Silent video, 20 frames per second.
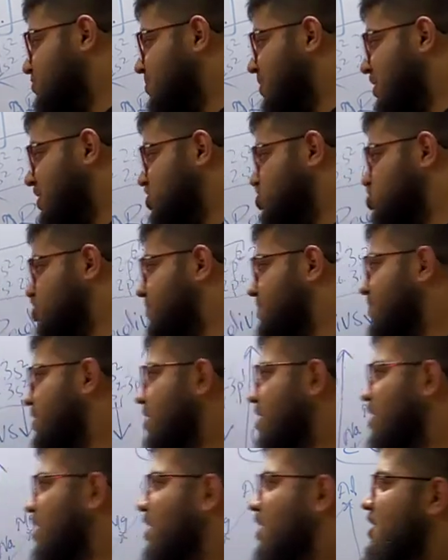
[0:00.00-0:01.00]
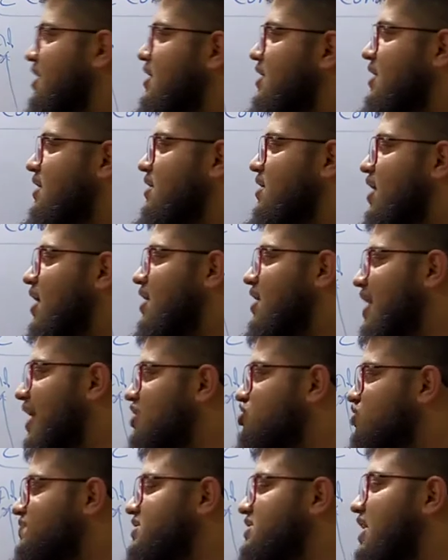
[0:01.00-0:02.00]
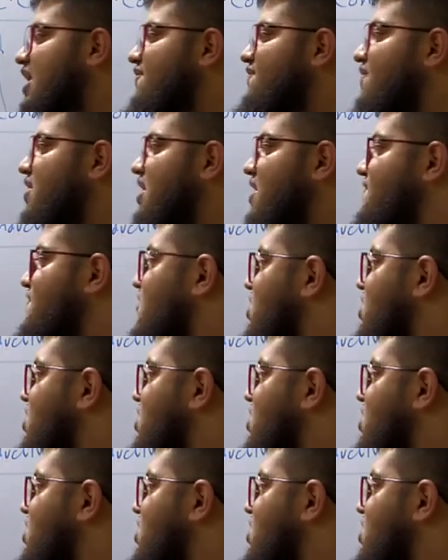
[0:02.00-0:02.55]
of magnesium. In case of sulfur and